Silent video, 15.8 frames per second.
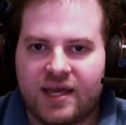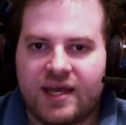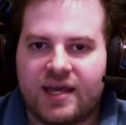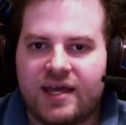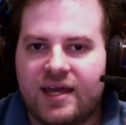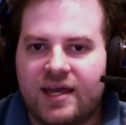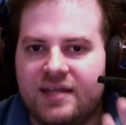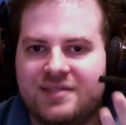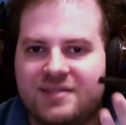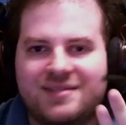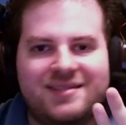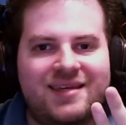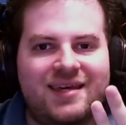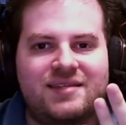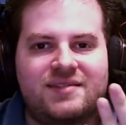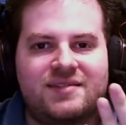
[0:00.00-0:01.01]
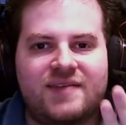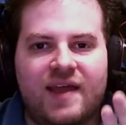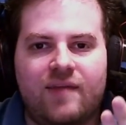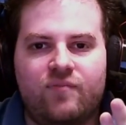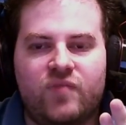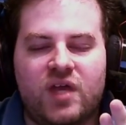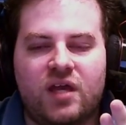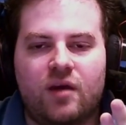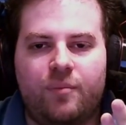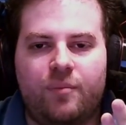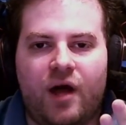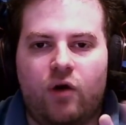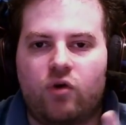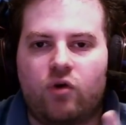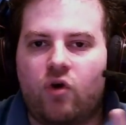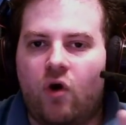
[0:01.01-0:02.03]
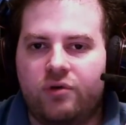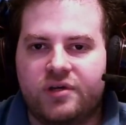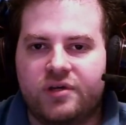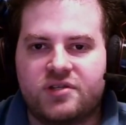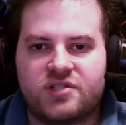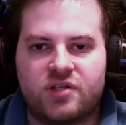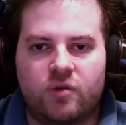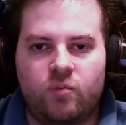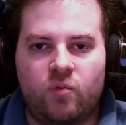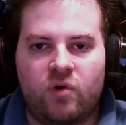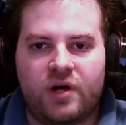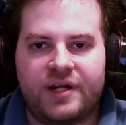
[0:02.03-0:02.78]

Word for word: It's the same thing about calling someone